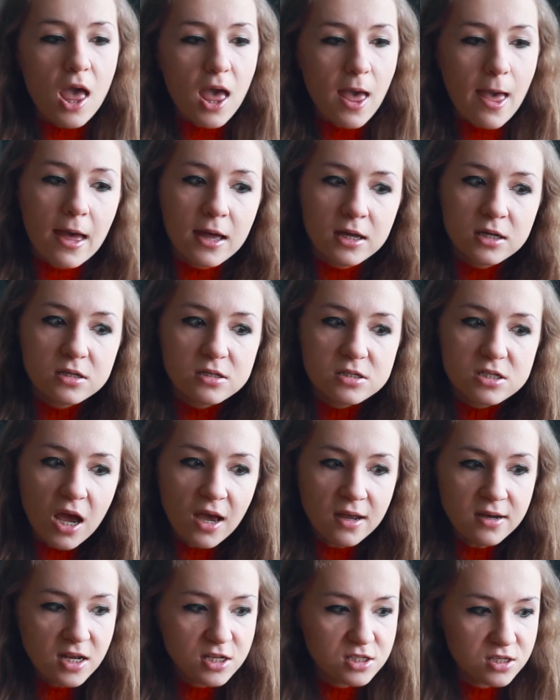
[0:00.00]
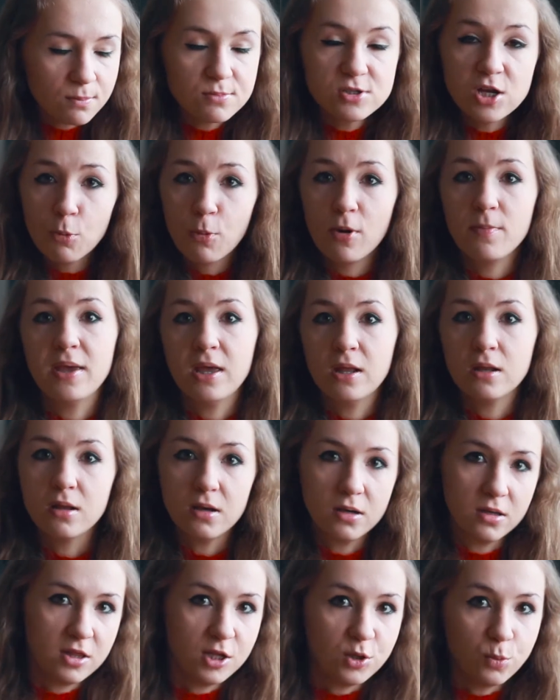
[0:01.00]
And I need some dopamine
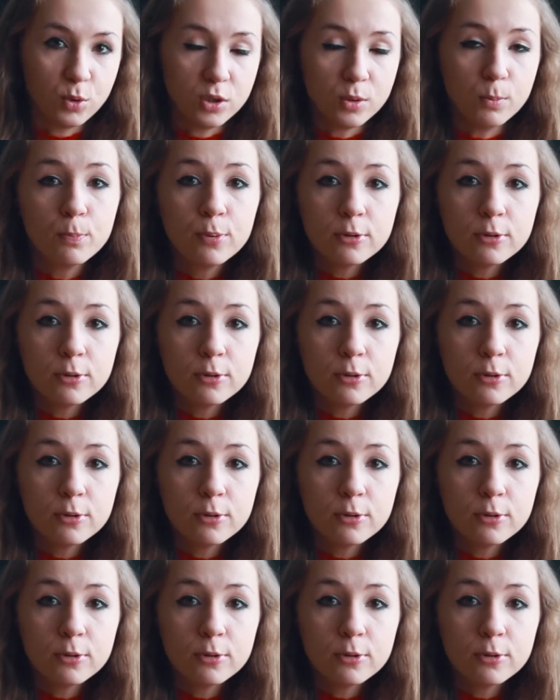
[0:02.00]
that will